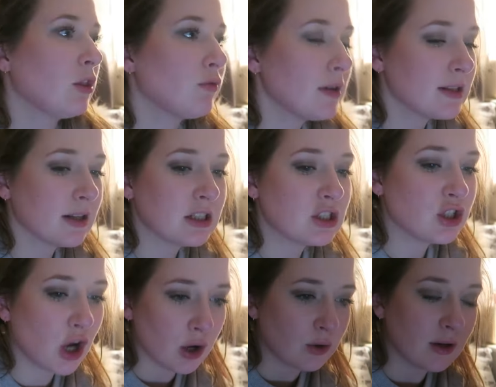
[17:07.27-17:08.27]
The reason I
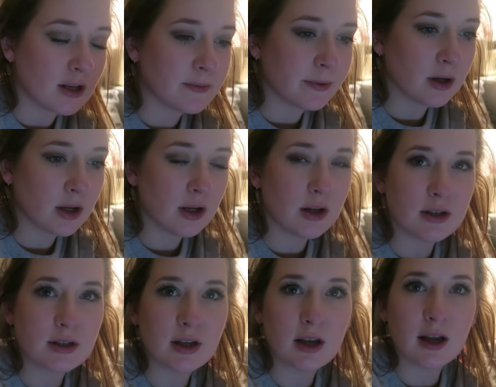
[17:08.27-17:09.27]
don't is
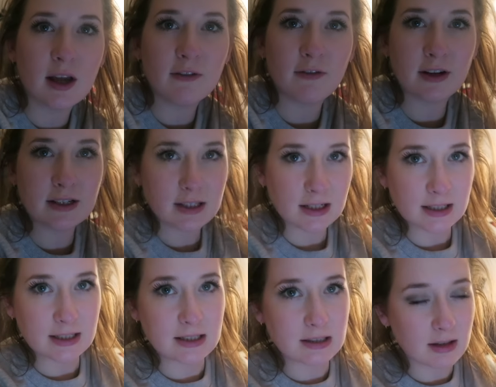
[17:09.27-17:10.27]
because if I
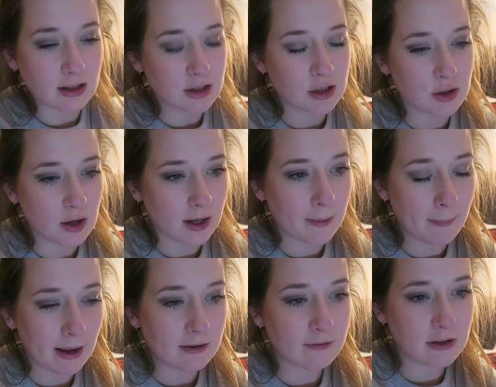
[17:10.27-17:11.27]
suddenly decide to do like a
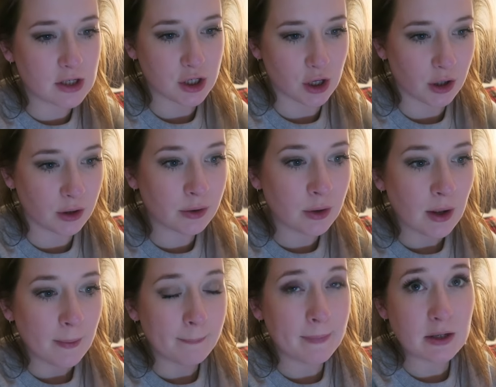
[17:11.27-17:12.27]
main video
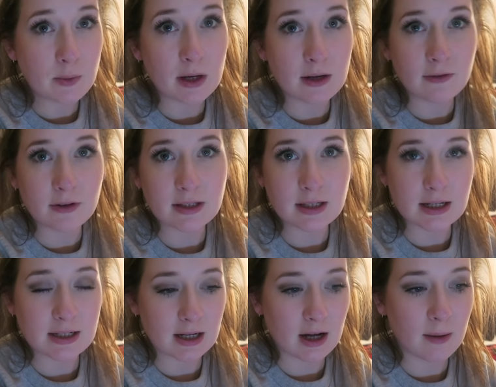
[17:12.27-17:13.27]
midweek for the
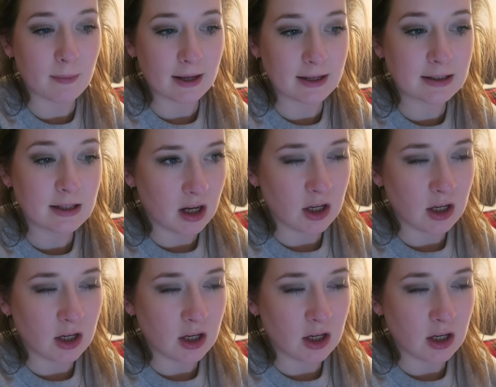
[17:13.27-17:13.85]
Sunday coming,